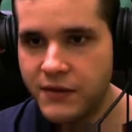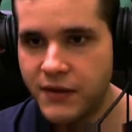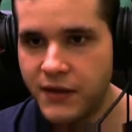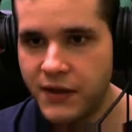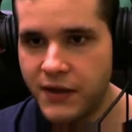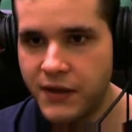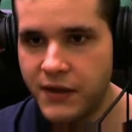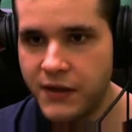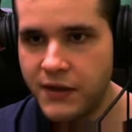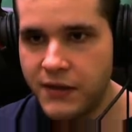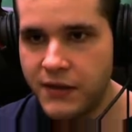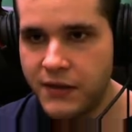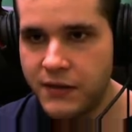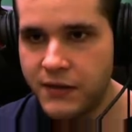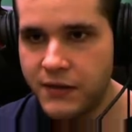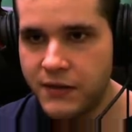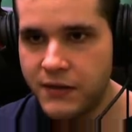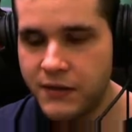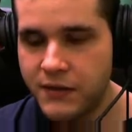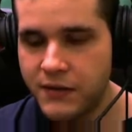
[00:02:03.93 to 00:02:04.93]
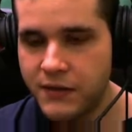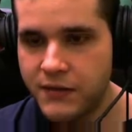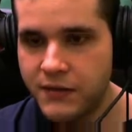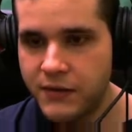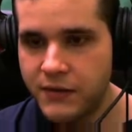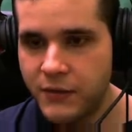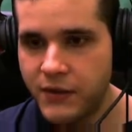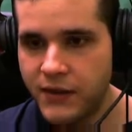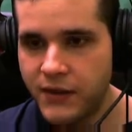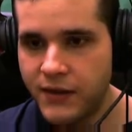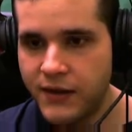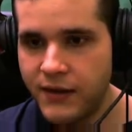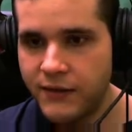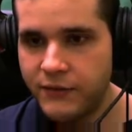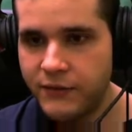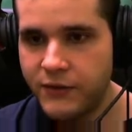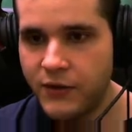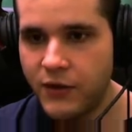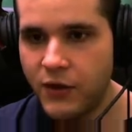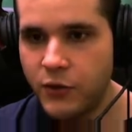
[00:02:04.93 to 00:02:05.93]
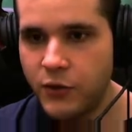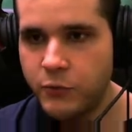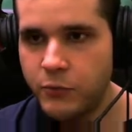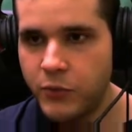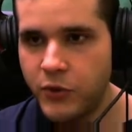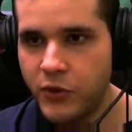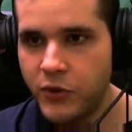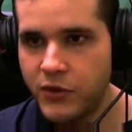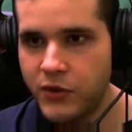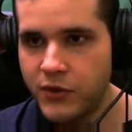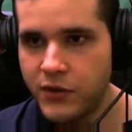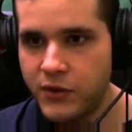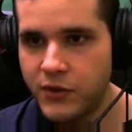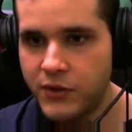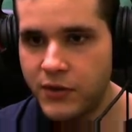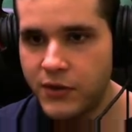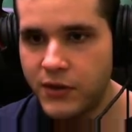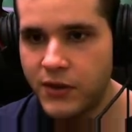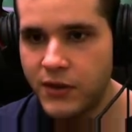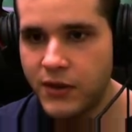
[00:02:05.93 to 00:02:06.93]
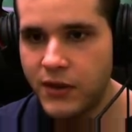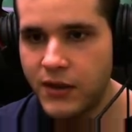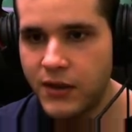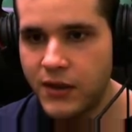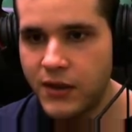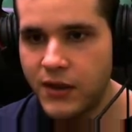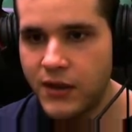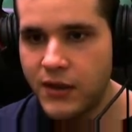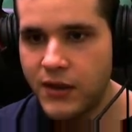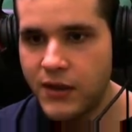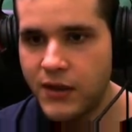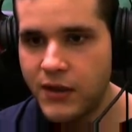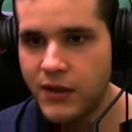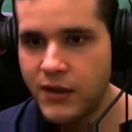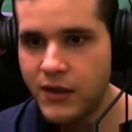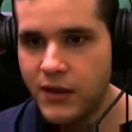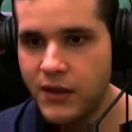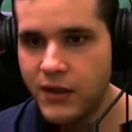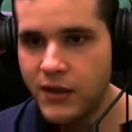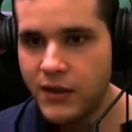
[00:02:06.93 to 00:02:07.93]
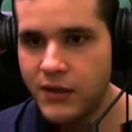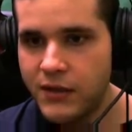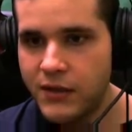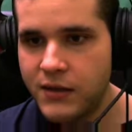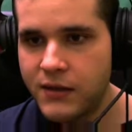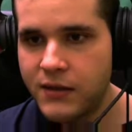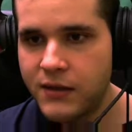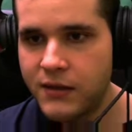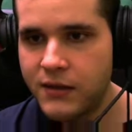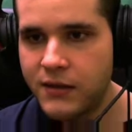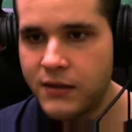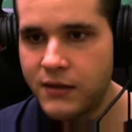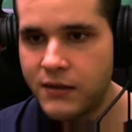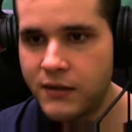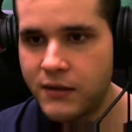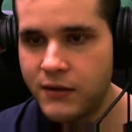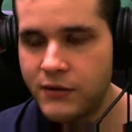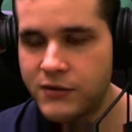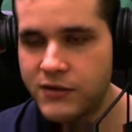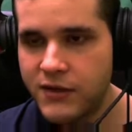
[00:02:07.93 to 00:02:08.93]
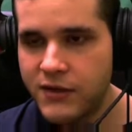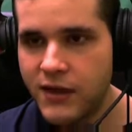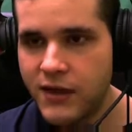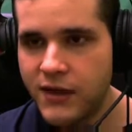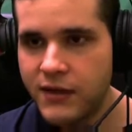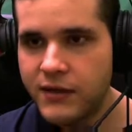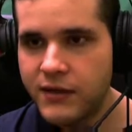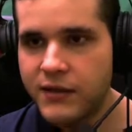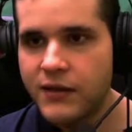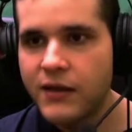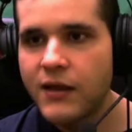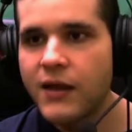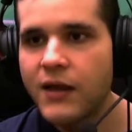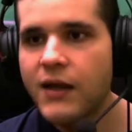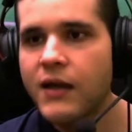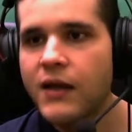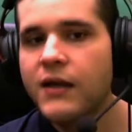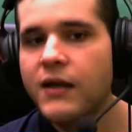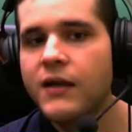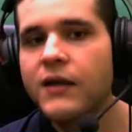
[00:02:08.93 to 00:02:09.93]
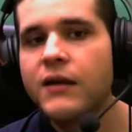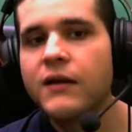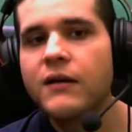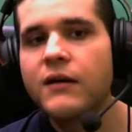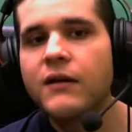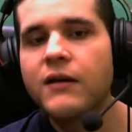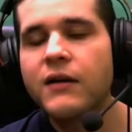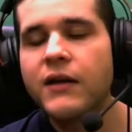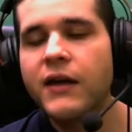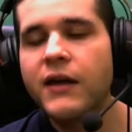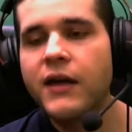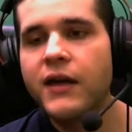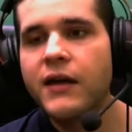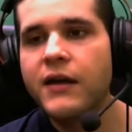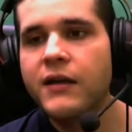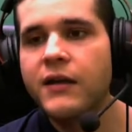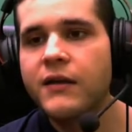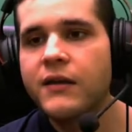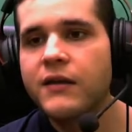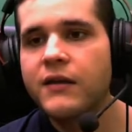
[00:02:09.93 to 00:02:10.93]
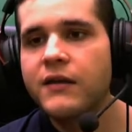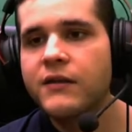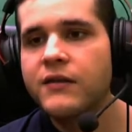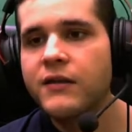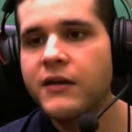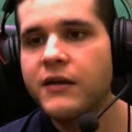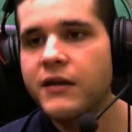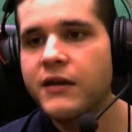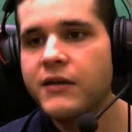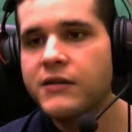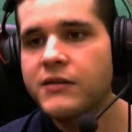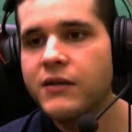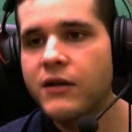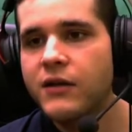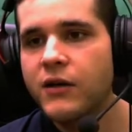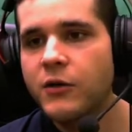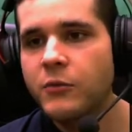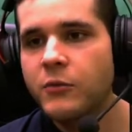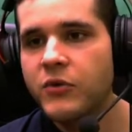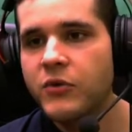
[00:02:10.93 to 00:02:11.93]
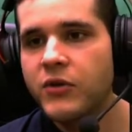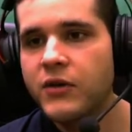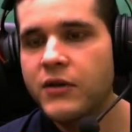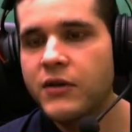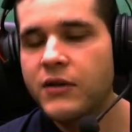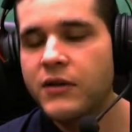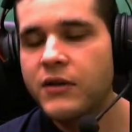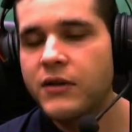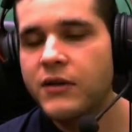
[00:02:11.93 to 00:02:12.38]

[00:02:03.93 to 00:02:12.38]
Okay so we have our output and close that okay so here's our output